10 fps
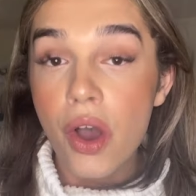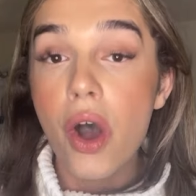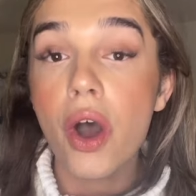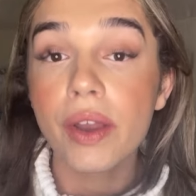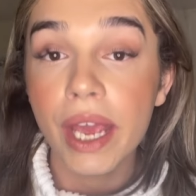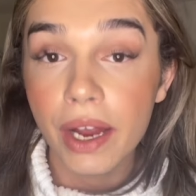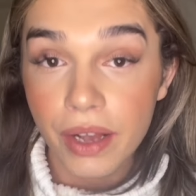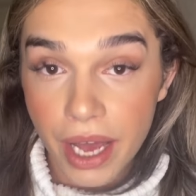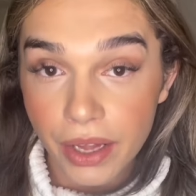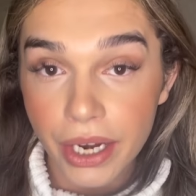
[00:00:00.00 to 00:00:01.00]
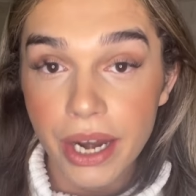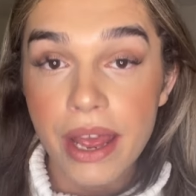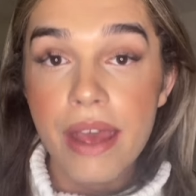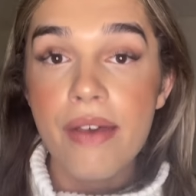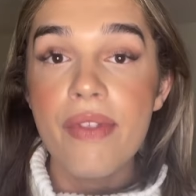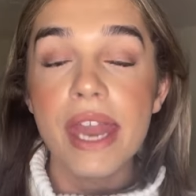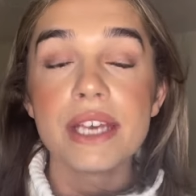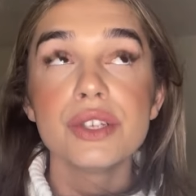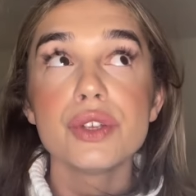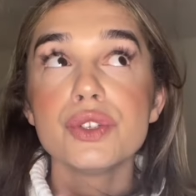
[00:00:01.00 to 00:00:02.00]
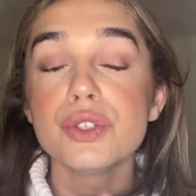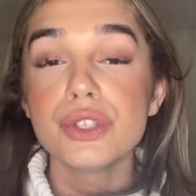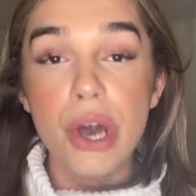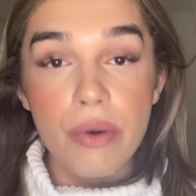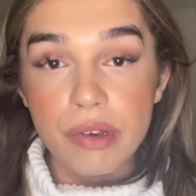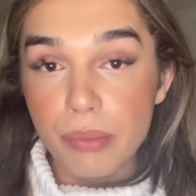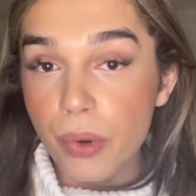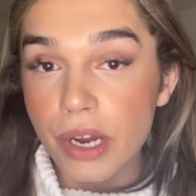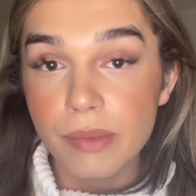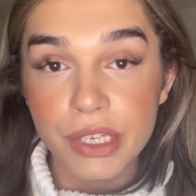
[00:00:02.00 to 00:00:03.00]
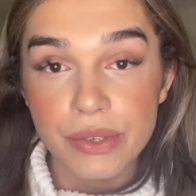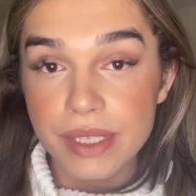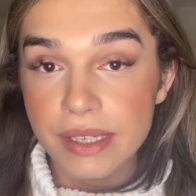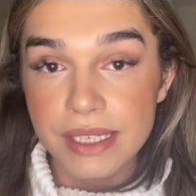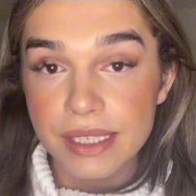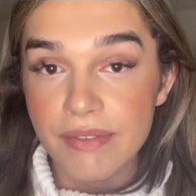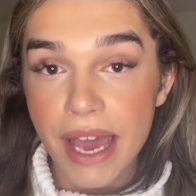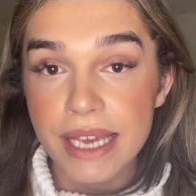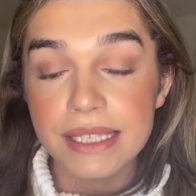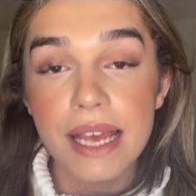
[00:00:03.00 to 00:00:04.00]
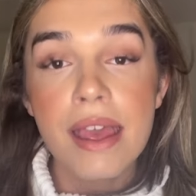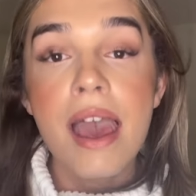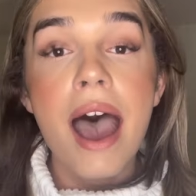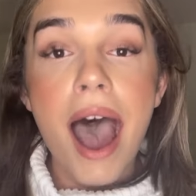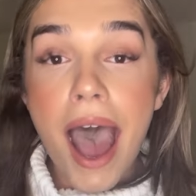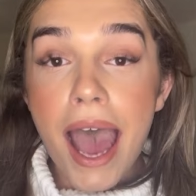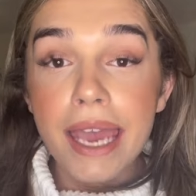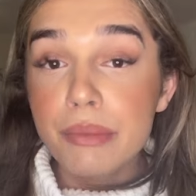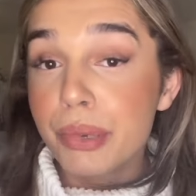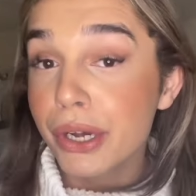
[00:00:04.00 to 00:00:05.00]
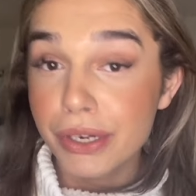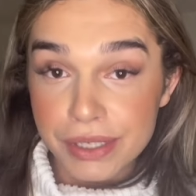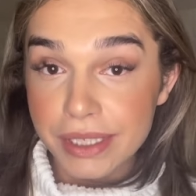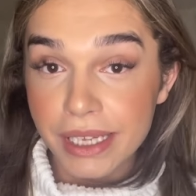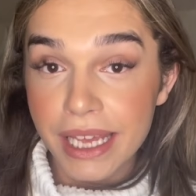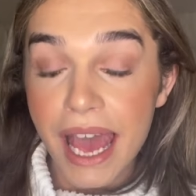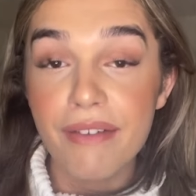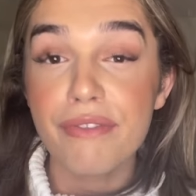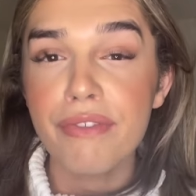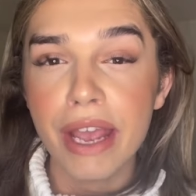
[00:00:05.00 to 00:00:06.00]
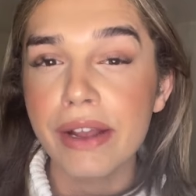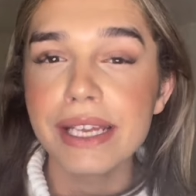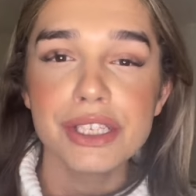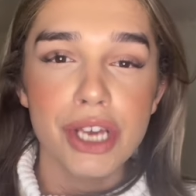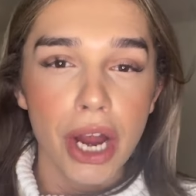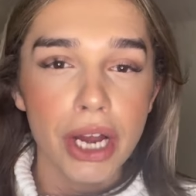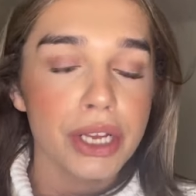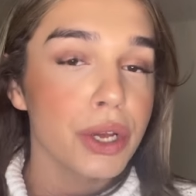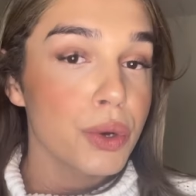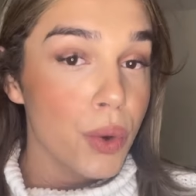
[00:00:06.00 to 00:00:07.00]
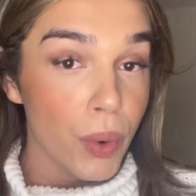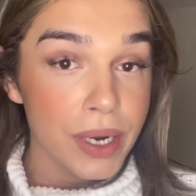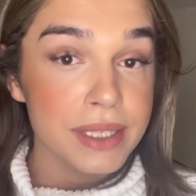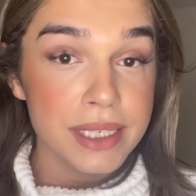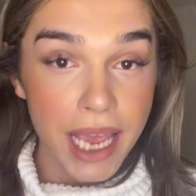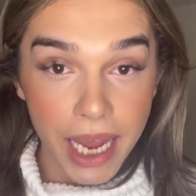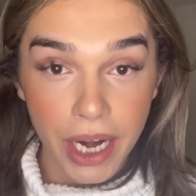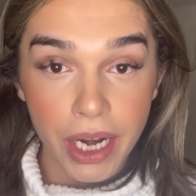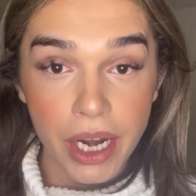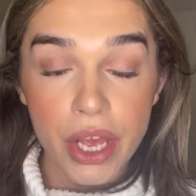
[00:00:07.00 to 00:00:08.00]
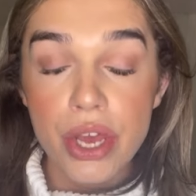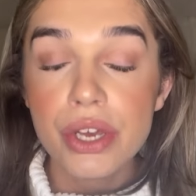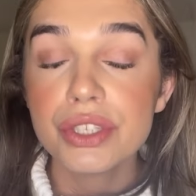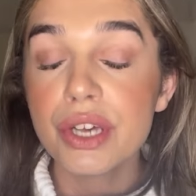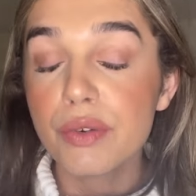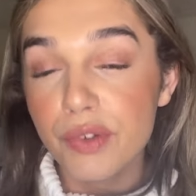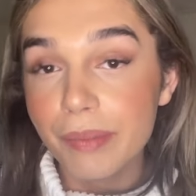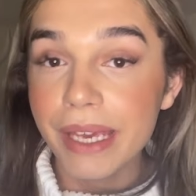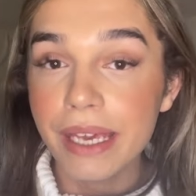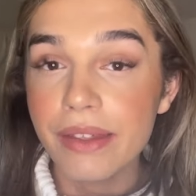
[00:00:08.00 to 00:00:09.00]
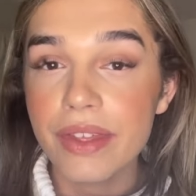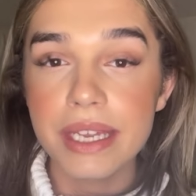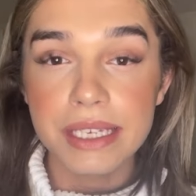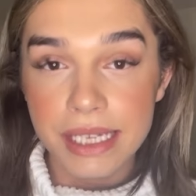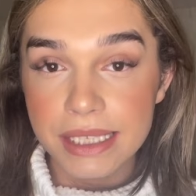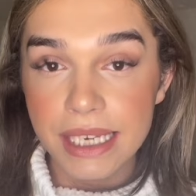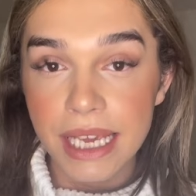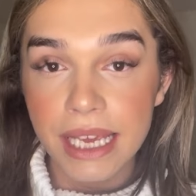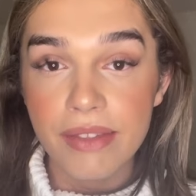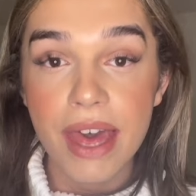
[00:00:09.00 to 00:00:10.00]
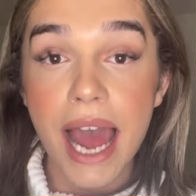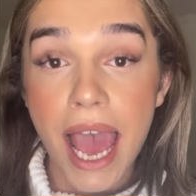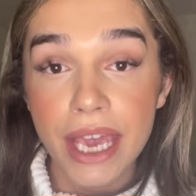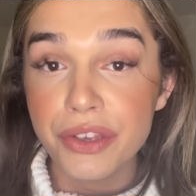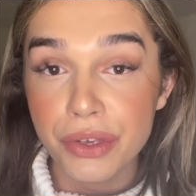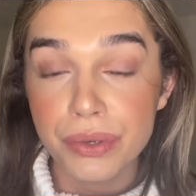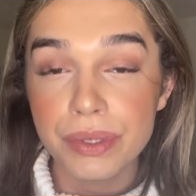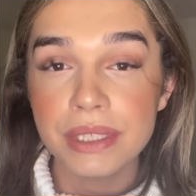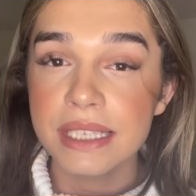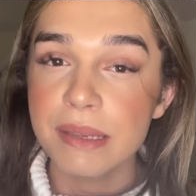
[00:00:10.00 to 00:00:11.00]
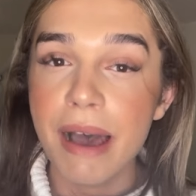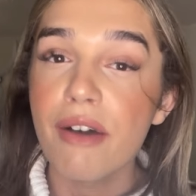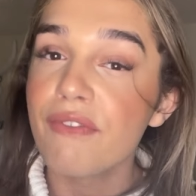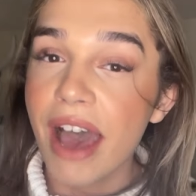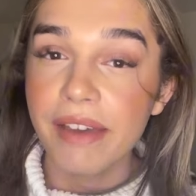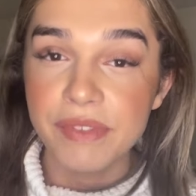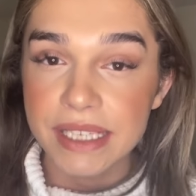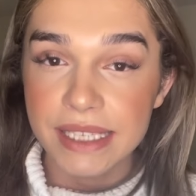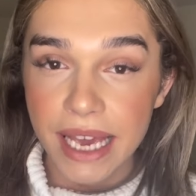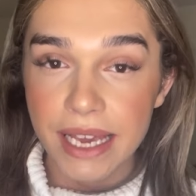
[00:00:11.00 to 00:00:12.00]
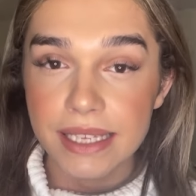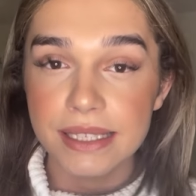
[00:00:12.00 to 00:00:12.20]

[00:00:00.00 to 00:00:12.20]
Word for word: on hair color that is so important when using this device. I personally have very dark, coarse hair. So for me, the intensity that I use is about five to six.